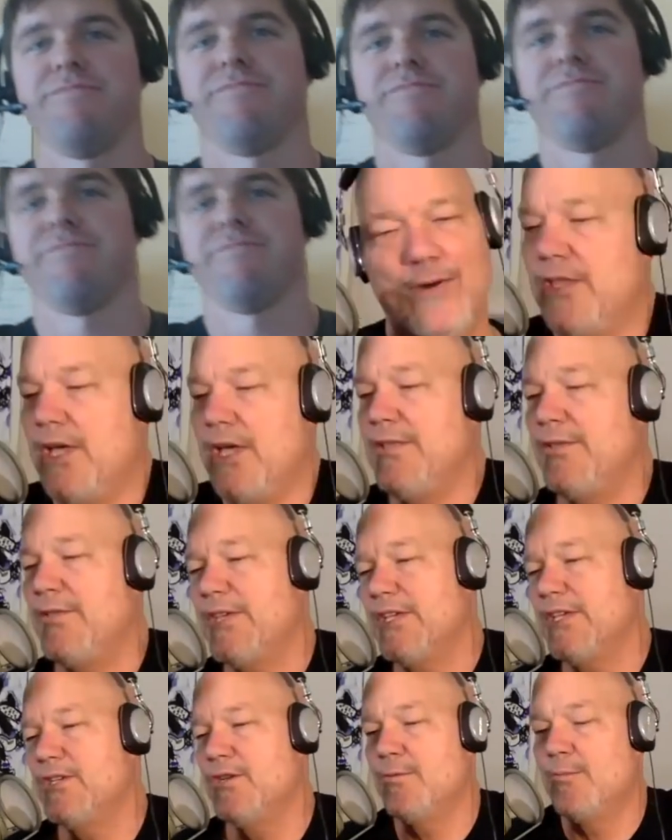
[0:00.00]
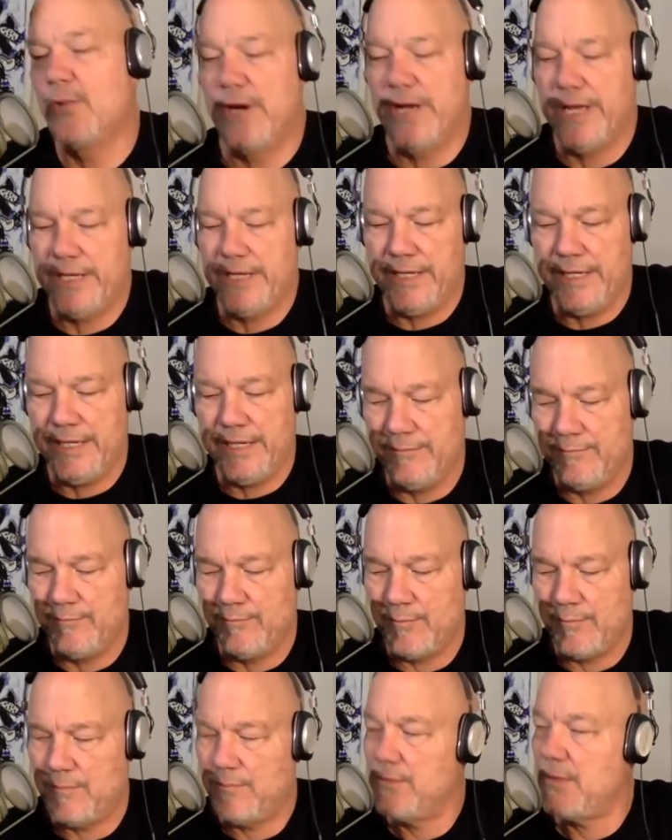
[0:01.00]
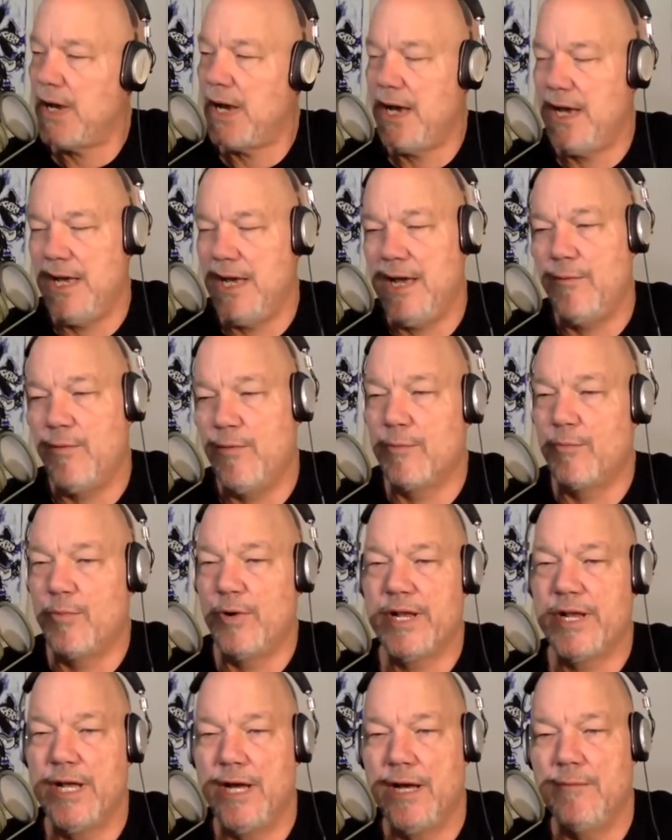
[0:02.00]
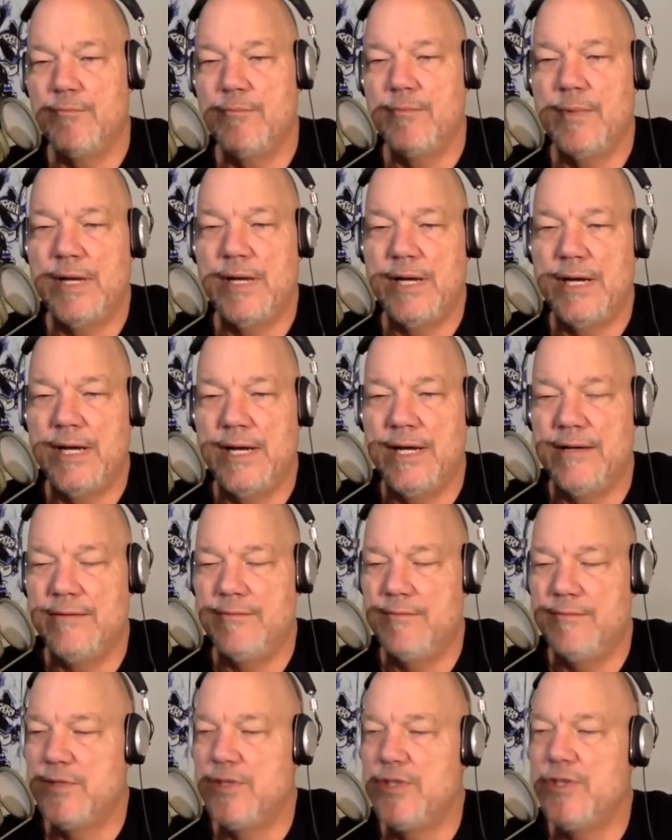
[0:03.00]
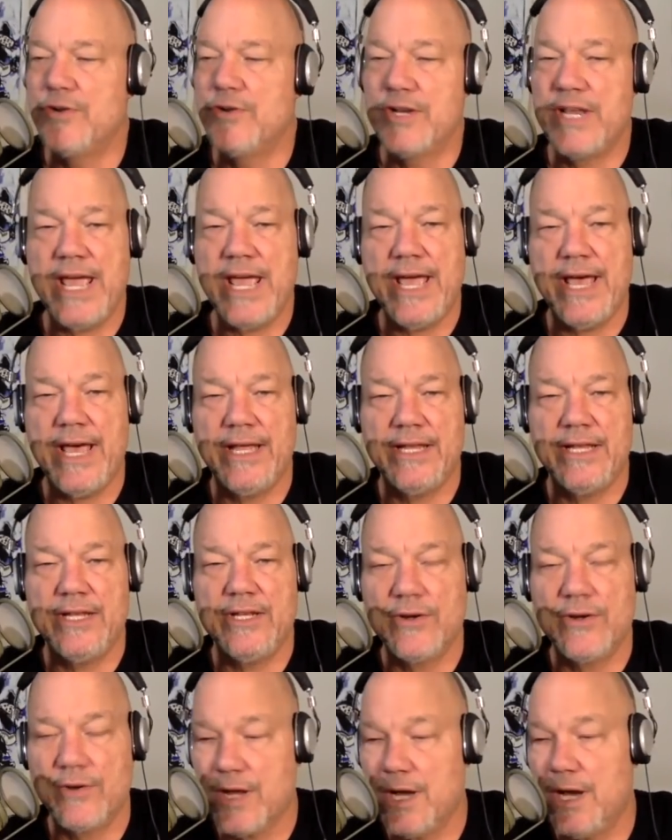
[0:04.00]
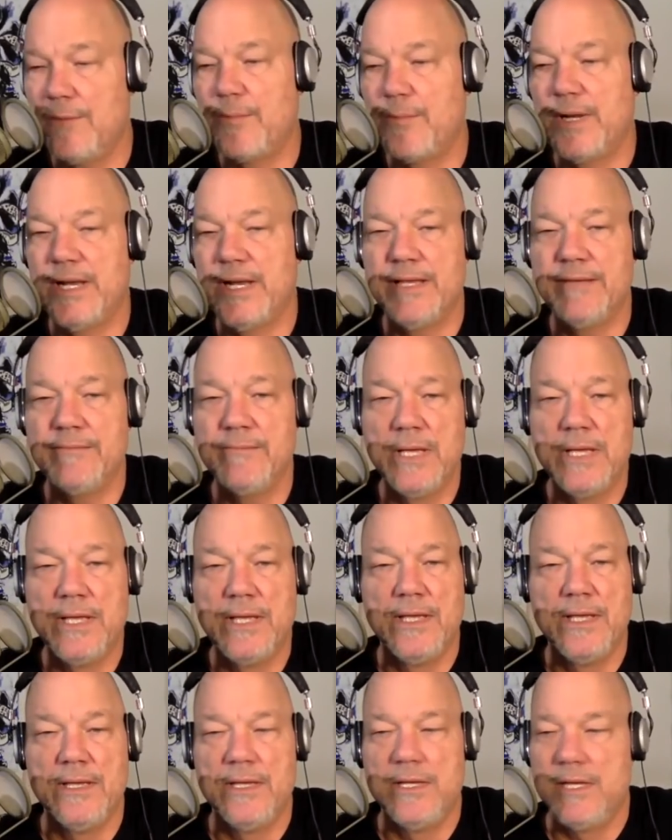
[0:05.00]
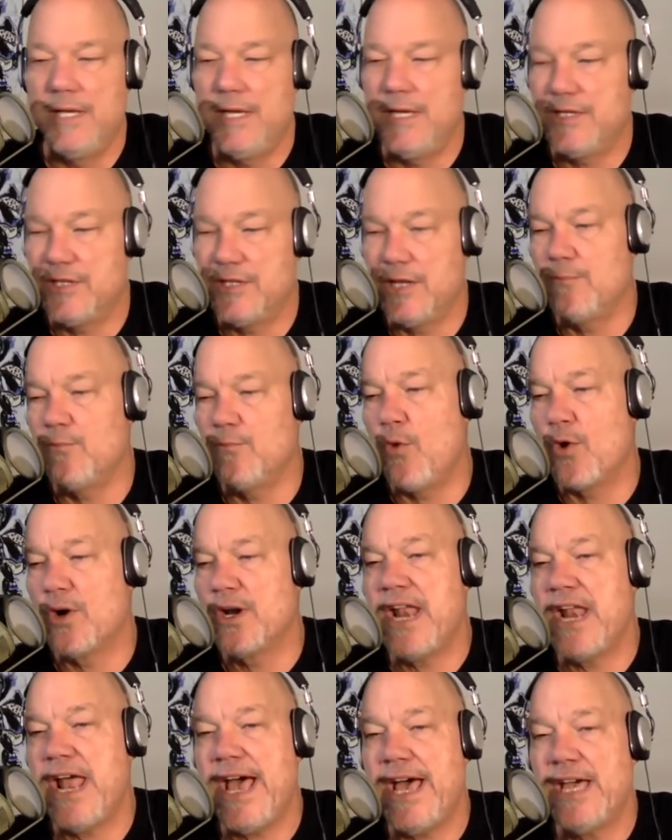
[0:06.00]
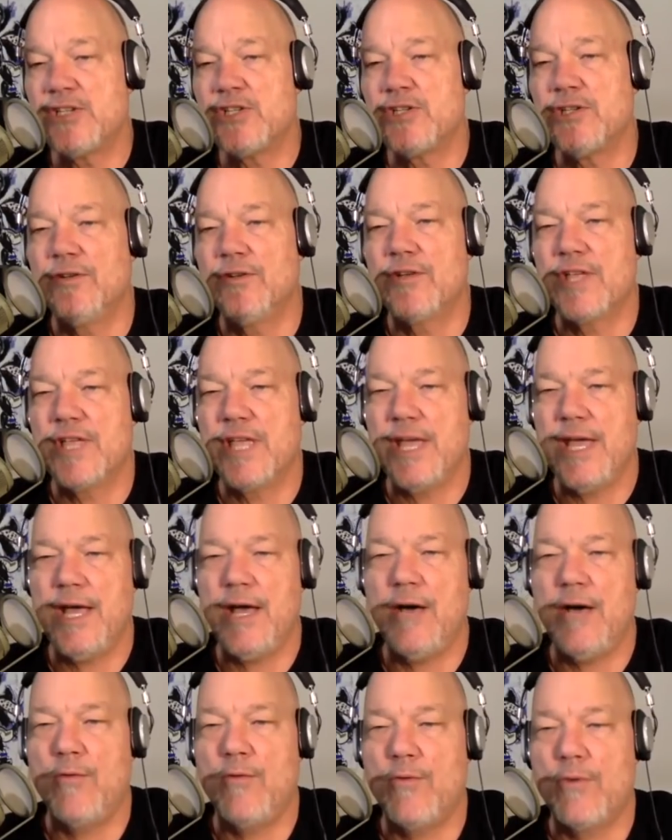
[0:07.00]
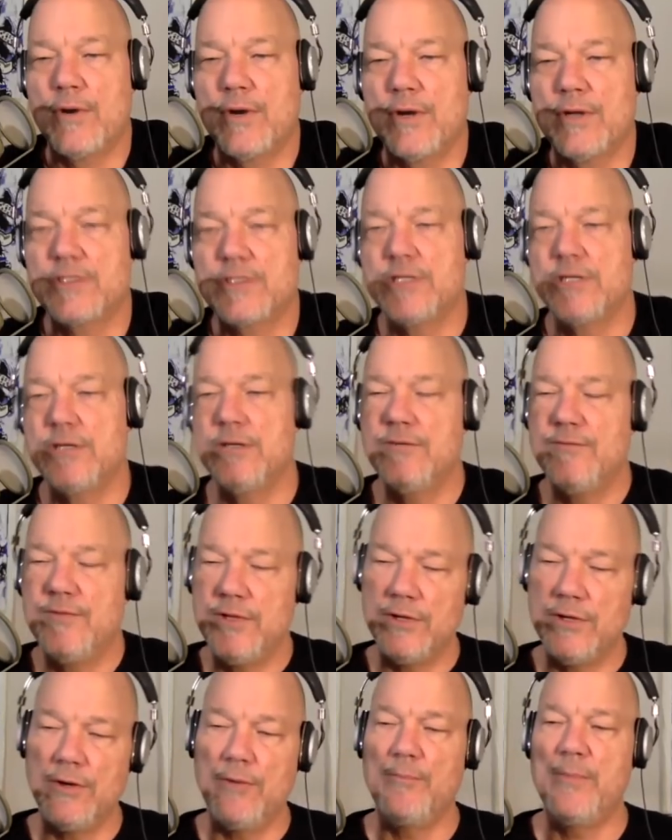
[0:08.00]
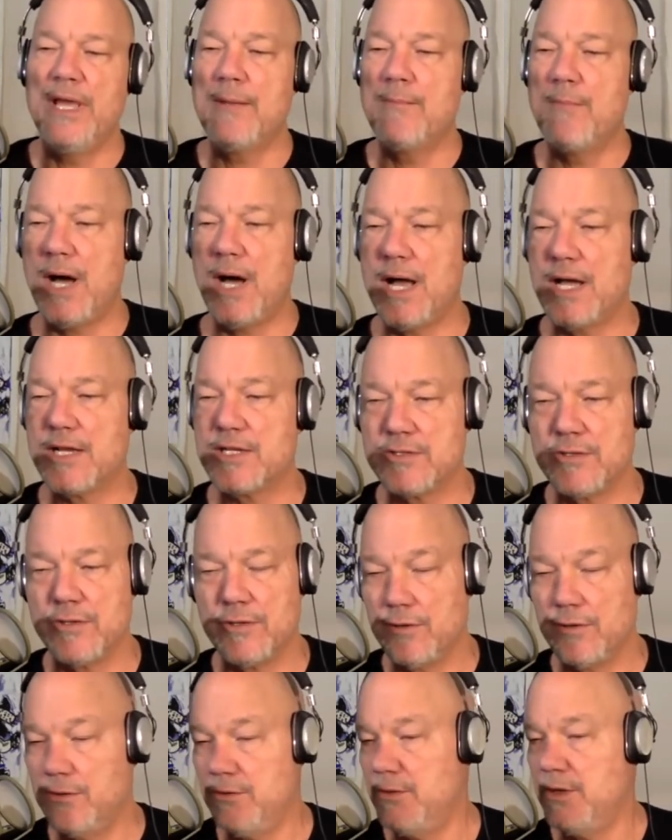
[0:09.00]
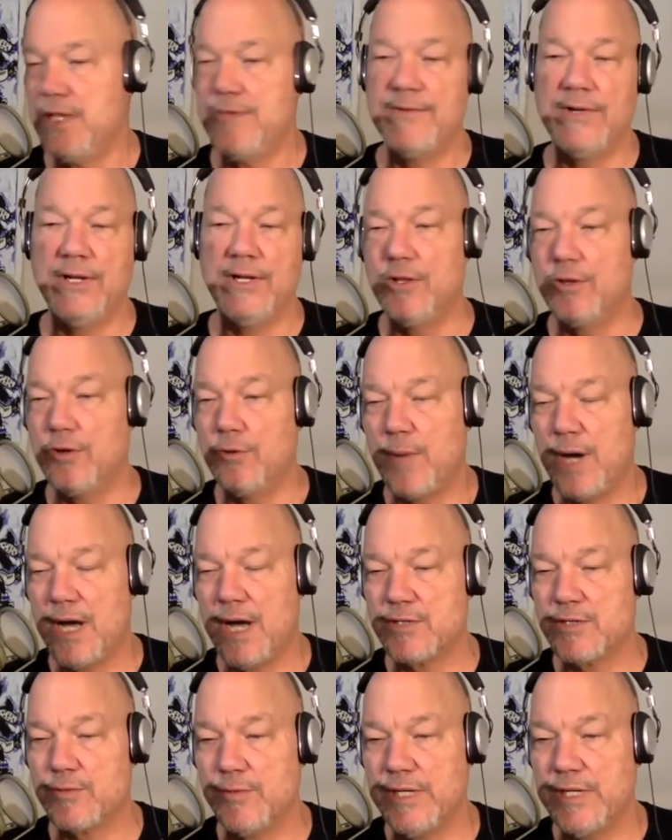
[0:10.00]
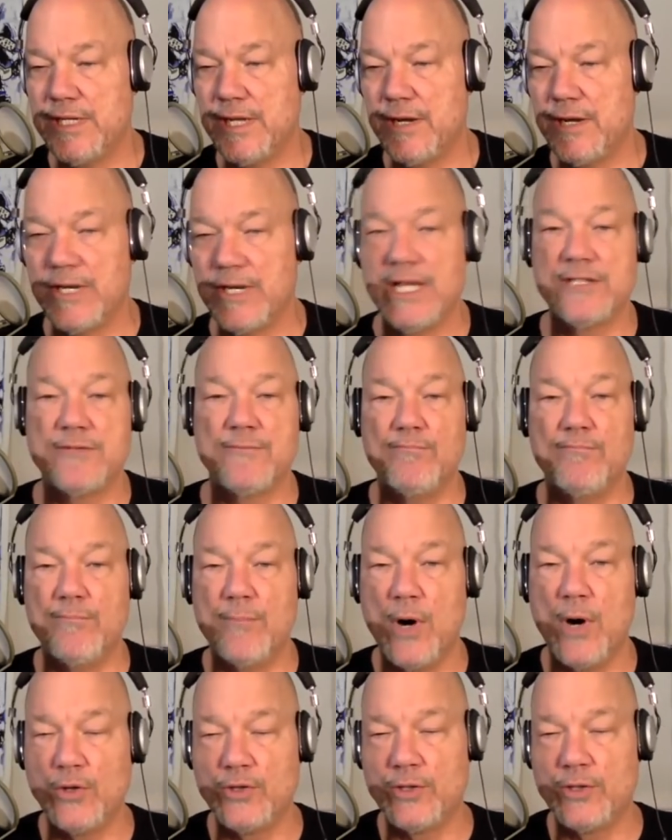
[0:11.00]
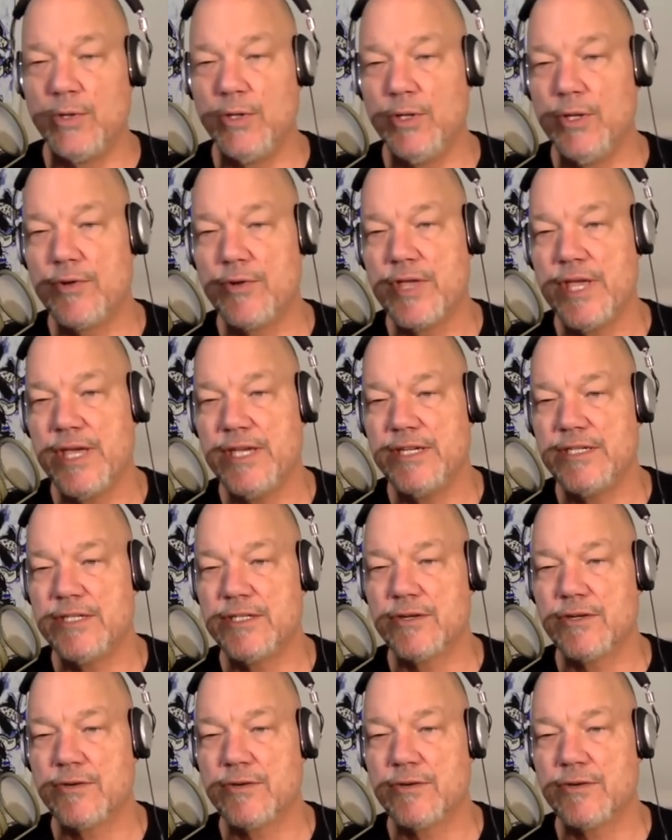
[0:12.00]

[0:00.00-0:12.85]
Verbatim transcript: Well, the other thing too, Brent, and I want to bring up, your dad and your company has done more national account work. So if you're a big box or even a little box retailer that has multiple locations